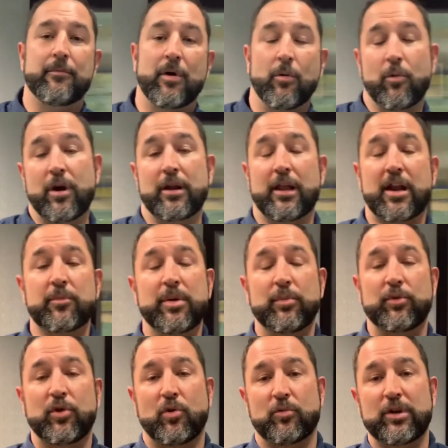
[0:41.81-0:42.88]
what a lot of people
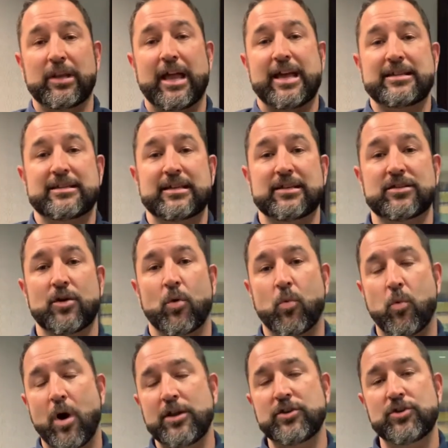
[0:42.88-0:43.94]
don't realize is,
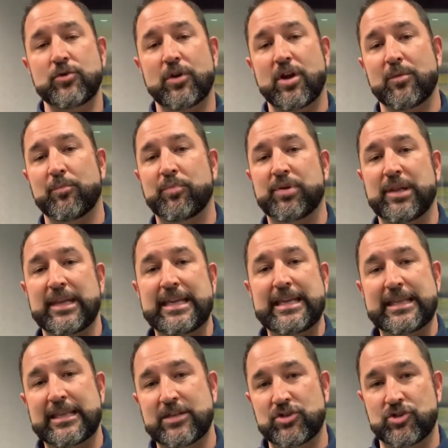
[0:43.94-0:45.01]
once you
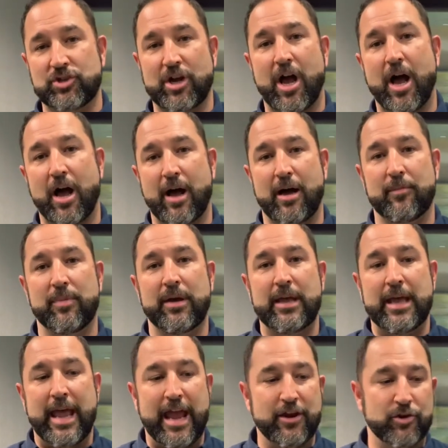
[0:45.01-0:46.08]
complete the job,
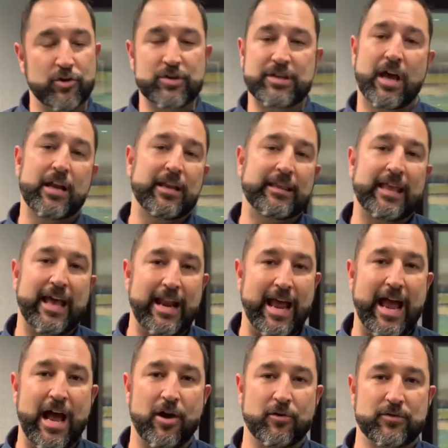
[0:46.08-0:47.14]
and you're done at that
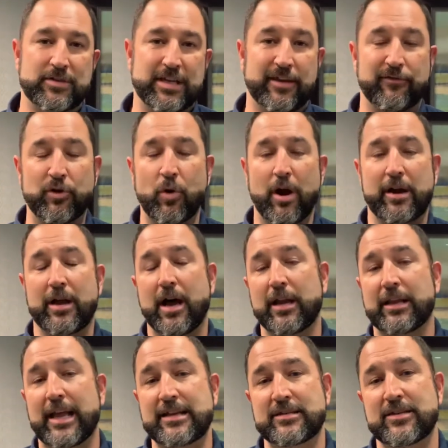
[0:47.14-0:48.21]
house, if you are an
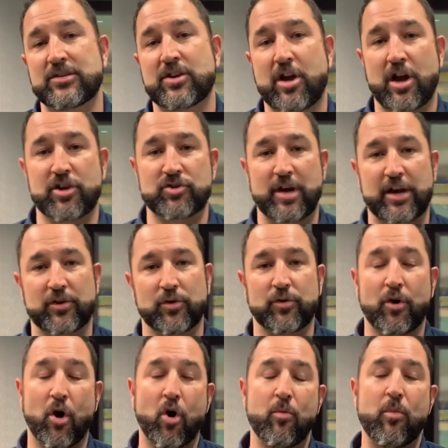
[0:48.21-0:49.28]
unlicensed contractor, the
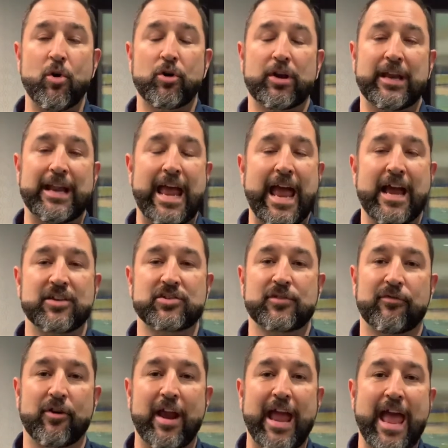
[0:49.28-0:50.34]
homeowner can ask
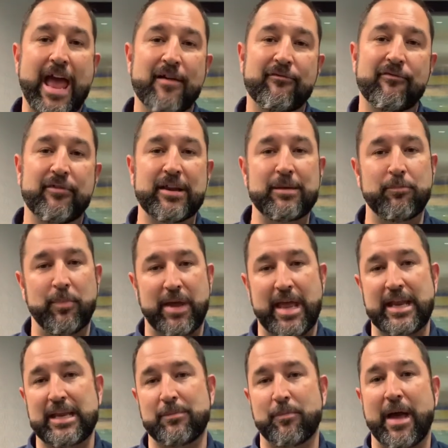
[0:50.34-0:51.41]
for every
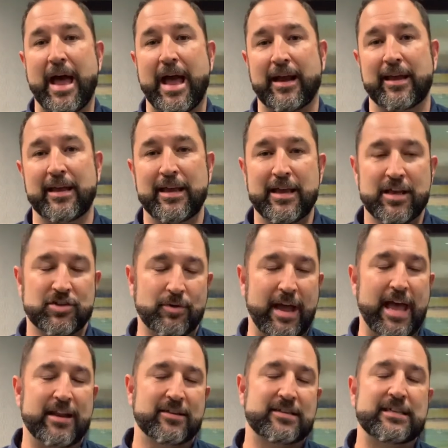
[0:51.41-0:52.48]
penny back. So I
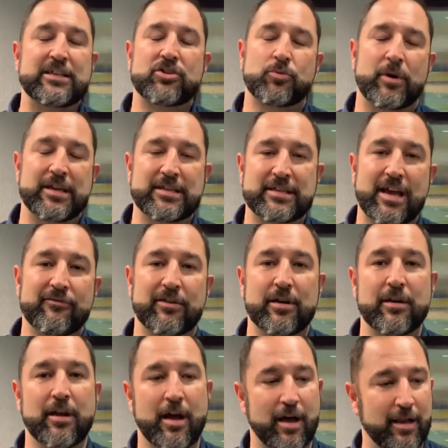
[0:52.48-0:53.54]
had a
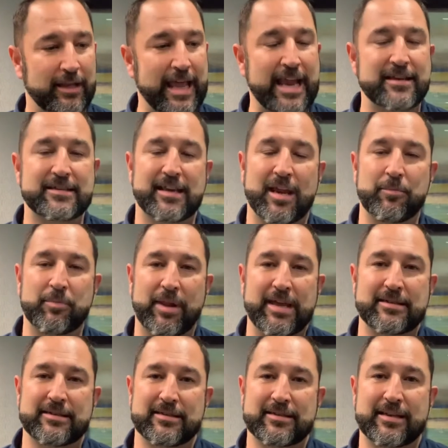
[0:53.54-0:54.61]
C27 landscape
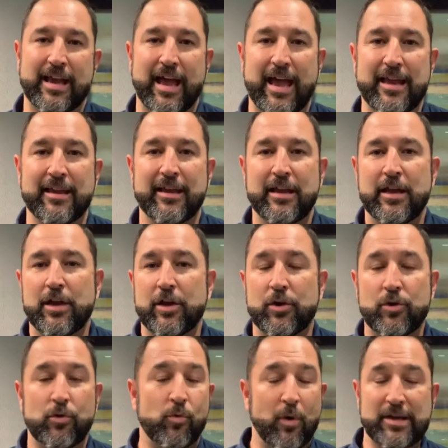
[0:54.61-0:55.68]
license guy
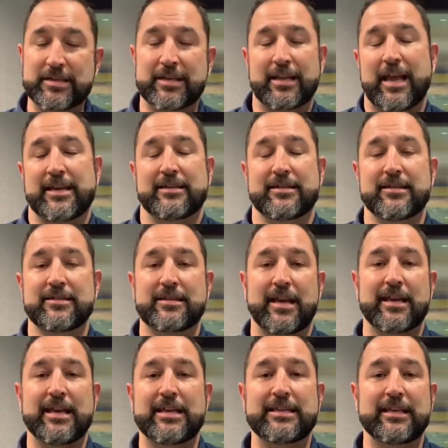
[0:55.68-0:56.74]
who wasn't licensed, and
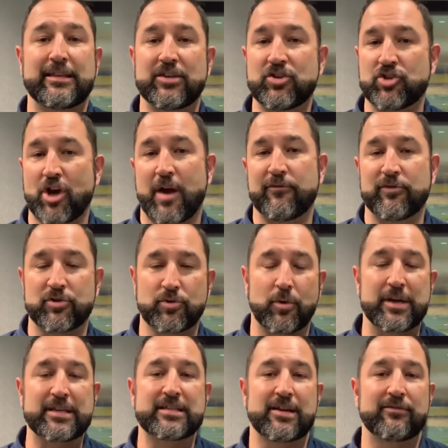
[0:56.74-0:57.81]
he did this job for
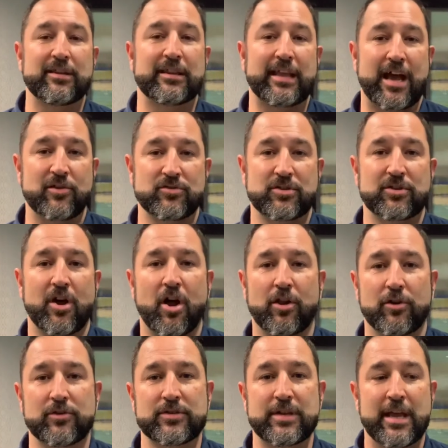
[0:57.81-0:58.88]

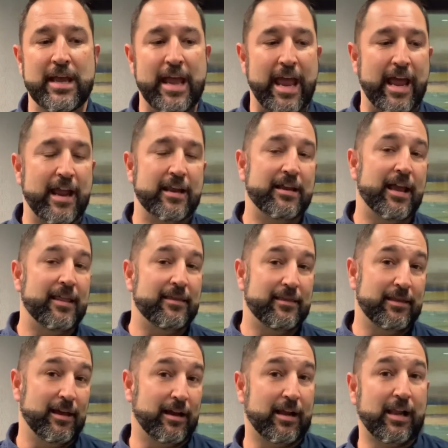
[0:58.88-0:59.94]
$27,000. And
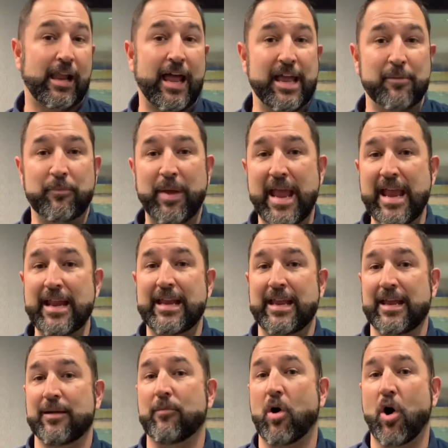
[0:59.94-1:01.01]
the client paid
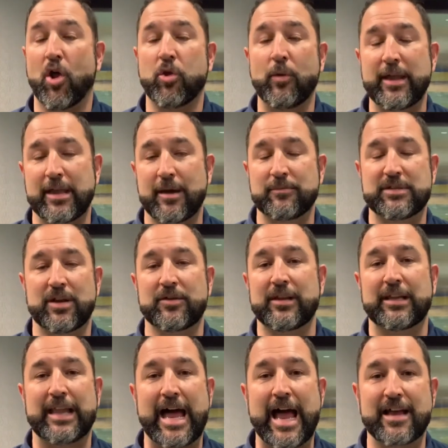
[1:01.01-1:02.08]
him all the way up till the
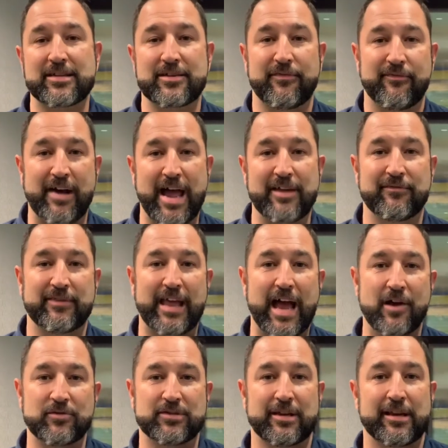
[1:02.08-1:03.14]
last
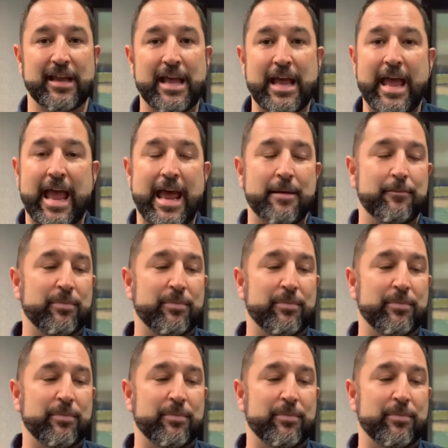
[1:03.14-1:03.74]
$5,000. And